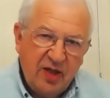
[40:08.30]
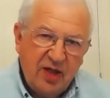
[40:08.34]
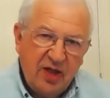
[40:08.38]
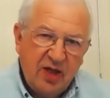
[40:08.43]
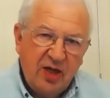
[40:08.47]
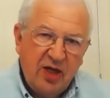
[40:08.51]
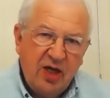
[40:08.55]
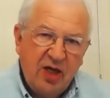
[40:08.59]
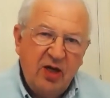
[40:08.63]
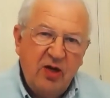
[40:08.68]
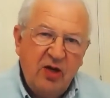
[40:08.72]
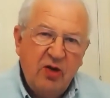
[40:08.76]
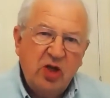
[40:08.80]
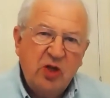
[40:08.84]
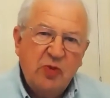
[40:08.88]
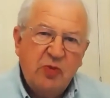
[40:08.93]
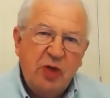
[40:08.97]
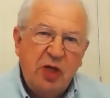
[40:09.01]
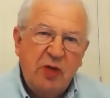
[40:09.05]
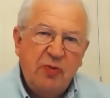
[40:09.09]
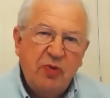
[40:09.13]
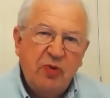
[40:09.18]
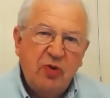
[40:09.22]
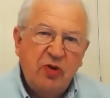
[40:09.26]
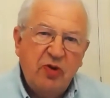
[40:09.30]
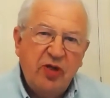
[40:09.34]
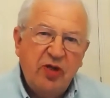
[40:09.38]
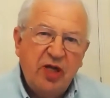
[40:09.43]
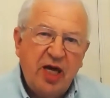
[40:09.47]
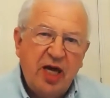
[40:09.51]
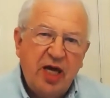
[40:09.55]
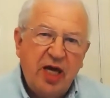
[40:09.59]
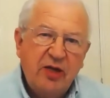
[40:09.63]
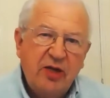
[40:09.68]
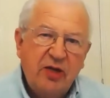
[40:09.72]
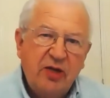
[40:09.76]
You know, those people
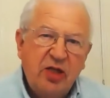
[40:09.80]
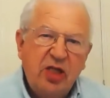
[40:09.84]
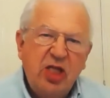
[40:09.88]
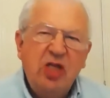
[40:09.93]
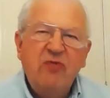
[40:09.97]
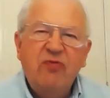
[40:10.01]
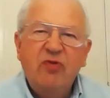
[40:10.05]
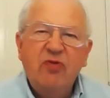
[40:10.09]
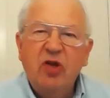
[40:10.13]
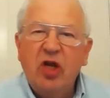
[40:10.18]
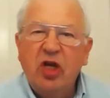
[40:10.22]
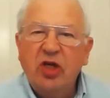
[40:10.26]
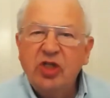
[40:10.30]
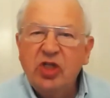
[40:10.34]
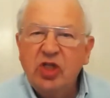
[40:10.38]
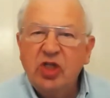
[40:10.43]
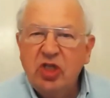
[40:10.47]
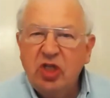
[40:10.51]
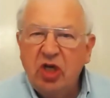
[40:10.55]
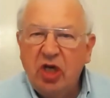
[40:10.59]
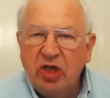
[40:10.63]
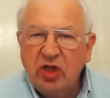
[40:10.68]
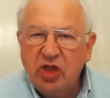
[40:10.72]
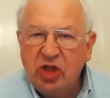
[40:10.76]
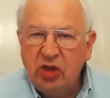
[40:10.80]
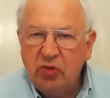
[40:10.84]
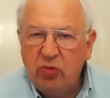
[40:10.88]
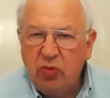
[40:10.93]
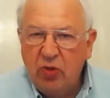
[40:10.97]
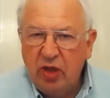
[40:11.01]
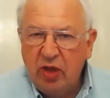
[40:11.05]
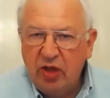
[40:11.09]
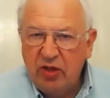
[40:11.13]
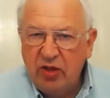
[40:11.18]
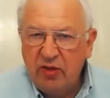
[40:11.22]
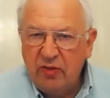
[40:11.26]
that you've lost touch
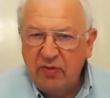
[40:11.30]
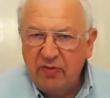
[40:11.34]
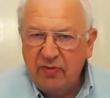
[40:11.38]
with.